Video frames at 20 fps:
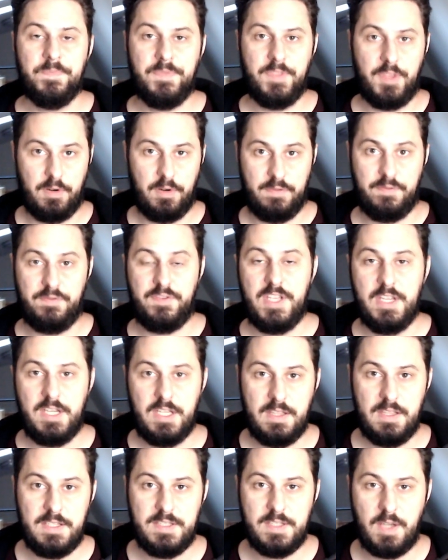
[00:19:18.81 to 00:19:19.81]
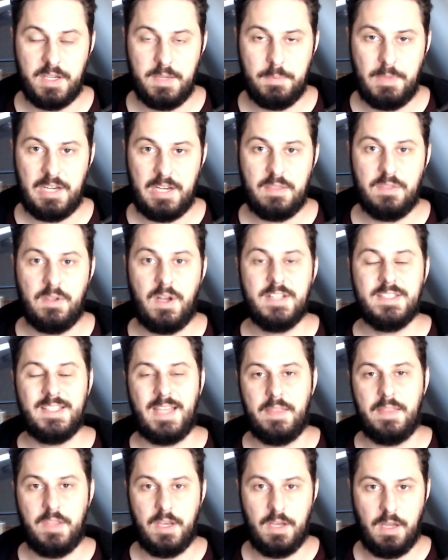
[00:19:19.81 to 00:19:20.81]
that are feeding these automatic thoughts,
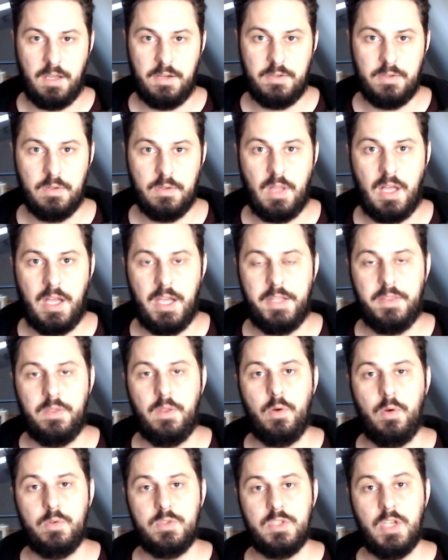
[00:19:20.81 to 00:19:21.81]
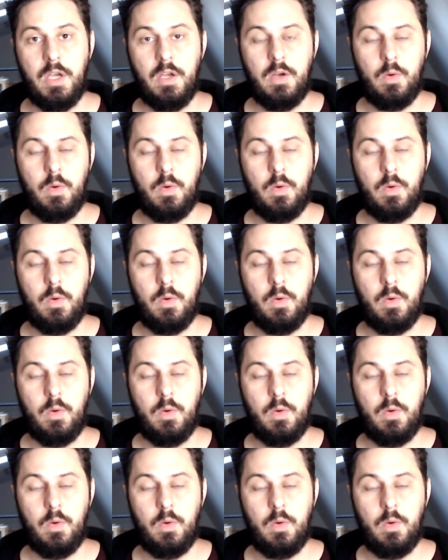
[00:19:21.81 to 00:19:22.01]
and then underlying those,